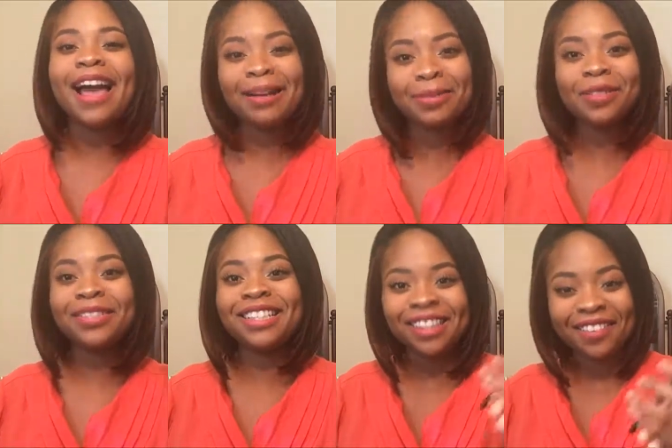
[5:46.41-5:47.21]
I
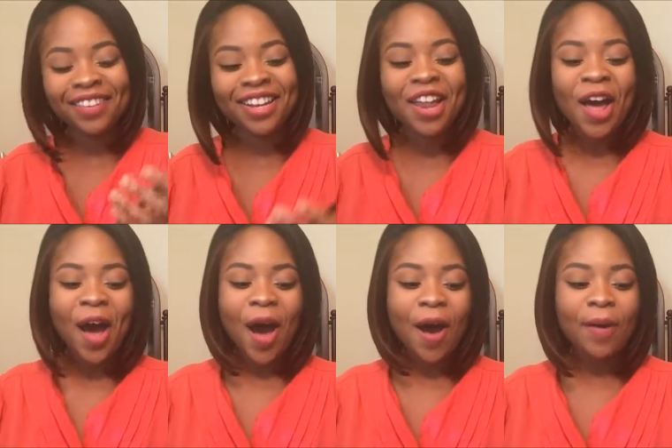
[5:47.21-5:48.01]
absolutely love it.
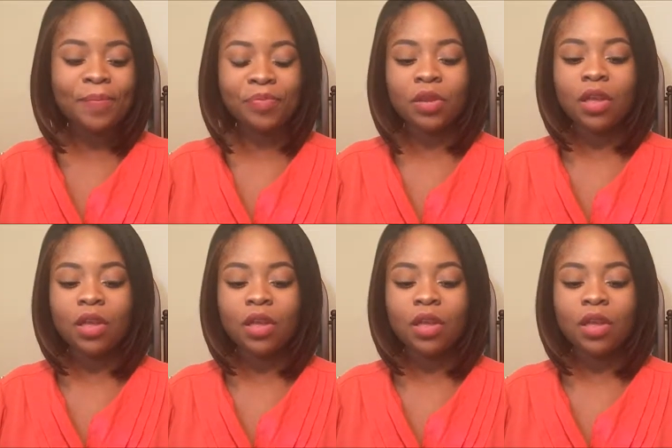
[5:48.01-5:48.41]
Um,